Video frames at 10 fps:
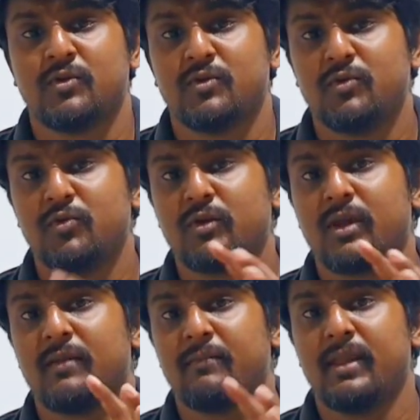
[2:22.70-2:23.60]
you
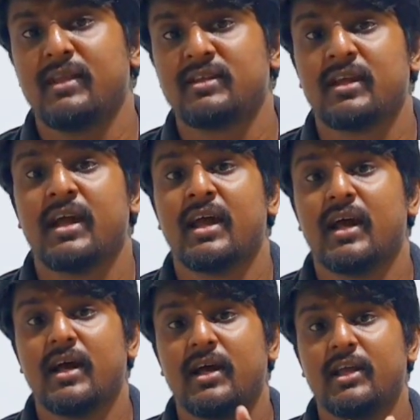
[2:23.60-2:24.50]
can make
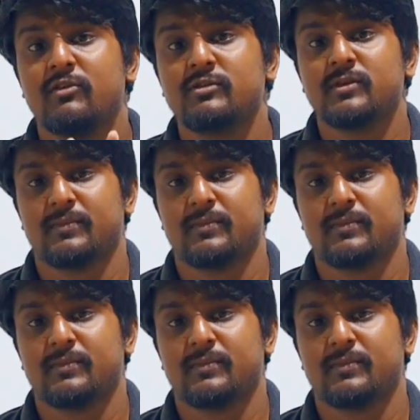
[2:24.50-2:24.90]
a huge